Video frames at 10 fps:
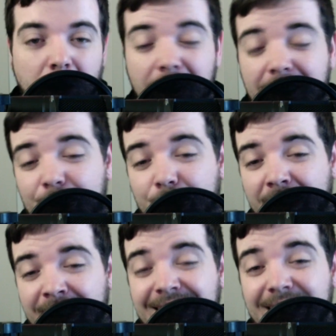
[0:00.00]
All right, and
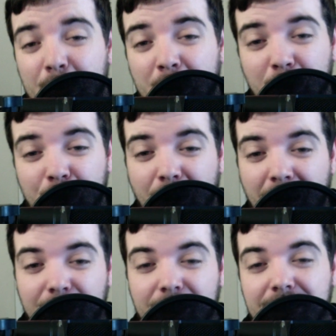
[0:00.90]
finally, tip number
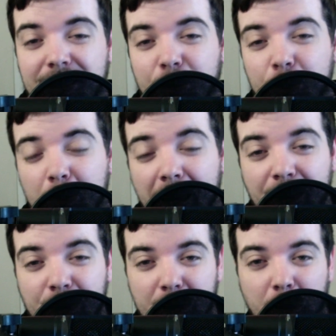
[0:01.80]
5 is to
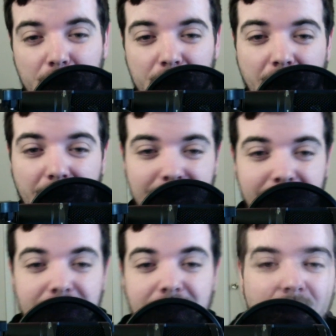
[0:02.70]
batch record your
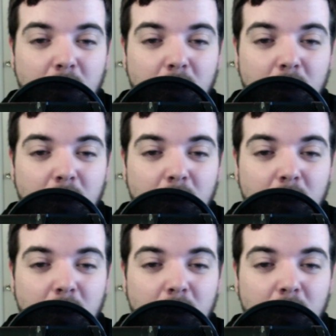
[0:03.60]
content.